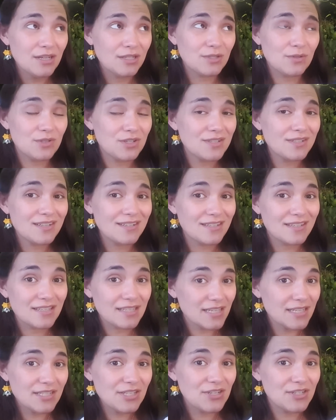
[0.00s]
So just because
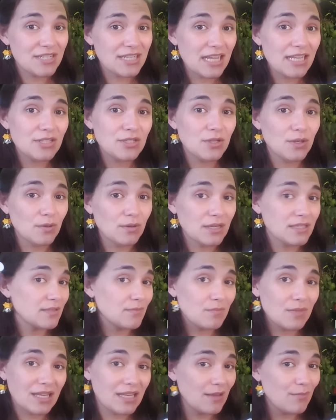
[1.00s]
it's easier to get to
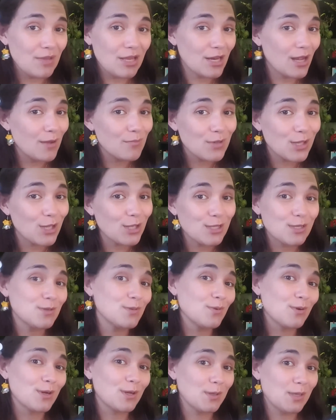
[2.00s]
doesn't mean it may not be good
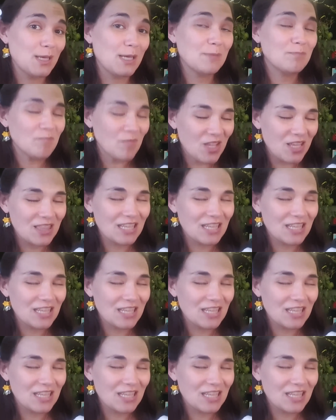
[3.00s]
snorkeling.